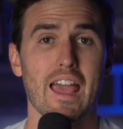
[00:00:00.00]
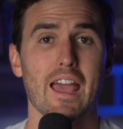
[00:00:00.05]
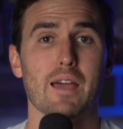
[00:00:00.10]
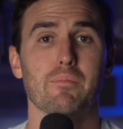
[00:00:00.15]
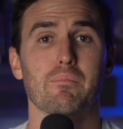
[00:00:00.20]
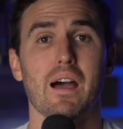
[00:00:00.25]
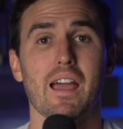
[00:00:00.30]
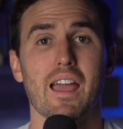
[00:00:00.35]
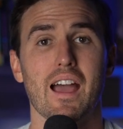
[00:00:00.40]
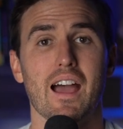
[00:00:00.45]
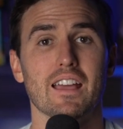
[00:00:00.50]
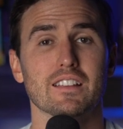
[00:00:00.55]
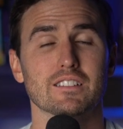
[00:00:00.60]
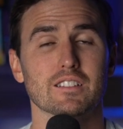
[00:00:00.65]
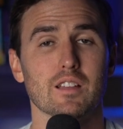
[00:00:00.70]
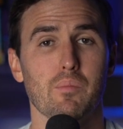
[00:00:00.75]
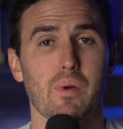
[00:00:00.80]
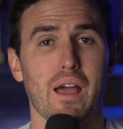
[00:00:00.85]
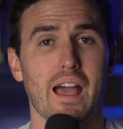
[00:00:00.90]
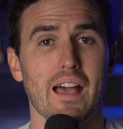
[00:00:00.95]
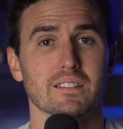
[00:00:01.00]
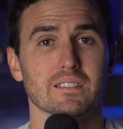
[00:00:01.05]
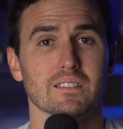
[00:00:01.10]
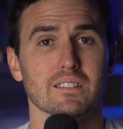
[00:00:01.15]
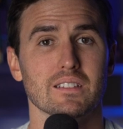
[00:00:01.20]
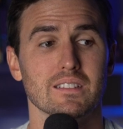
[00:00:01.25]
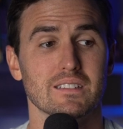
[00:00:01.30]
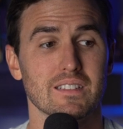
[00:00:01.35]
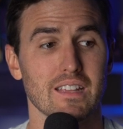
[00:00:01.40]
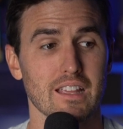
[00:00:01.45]
at my highest
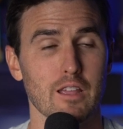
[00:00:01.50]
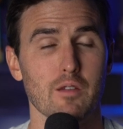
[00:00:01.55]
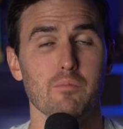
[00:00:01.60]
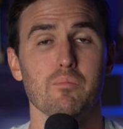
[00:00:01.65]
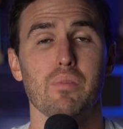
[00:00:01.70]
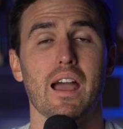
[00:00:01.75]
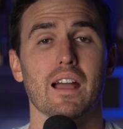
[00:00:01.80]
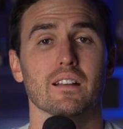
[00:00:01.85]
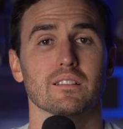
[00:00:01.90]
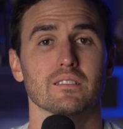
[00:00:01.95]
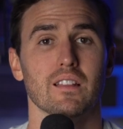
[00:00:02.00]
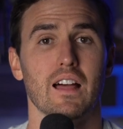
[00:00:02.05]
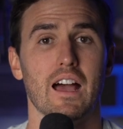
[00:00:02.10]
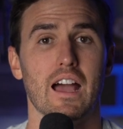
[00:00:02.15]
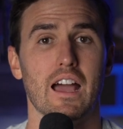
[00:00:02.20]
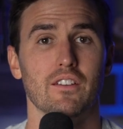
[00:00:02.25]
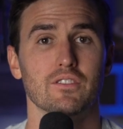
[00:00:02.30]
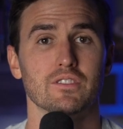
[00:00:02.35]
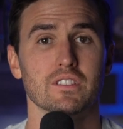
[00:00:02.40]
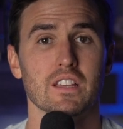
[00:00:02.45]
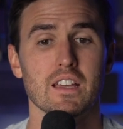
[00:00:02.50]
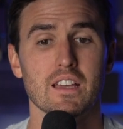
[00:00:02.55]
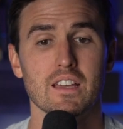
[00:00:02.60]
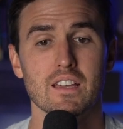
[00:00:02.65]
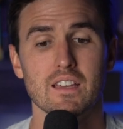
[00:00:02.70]
capacity to impact lives.